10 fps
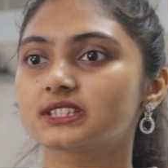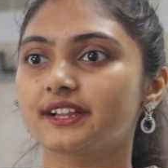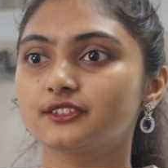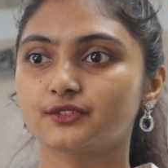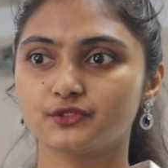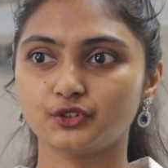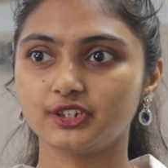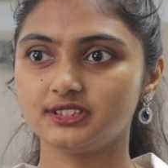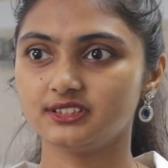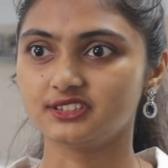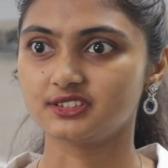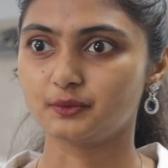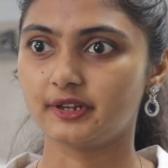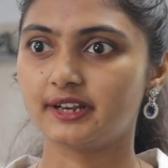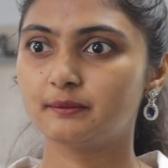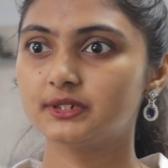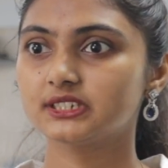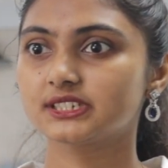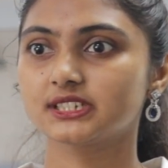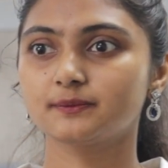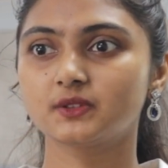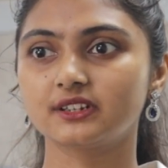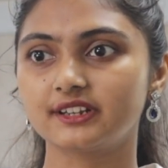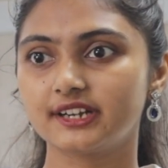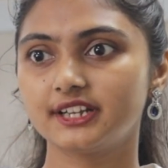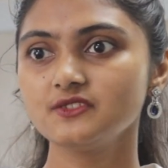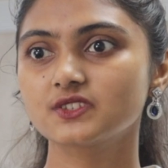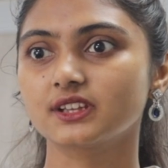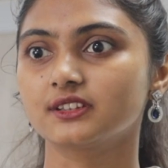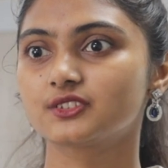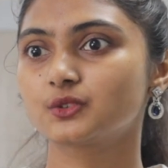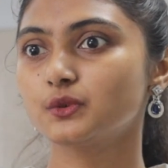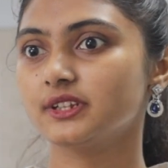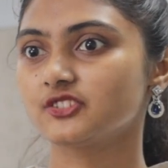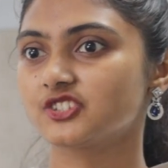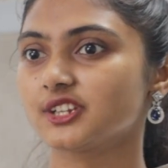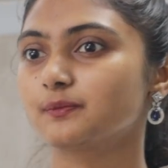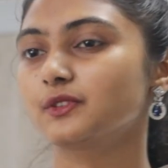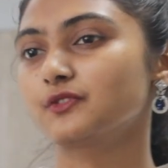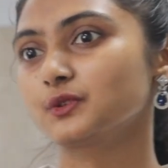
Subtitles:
the science of choices, where numbers shape the narratives and students shape the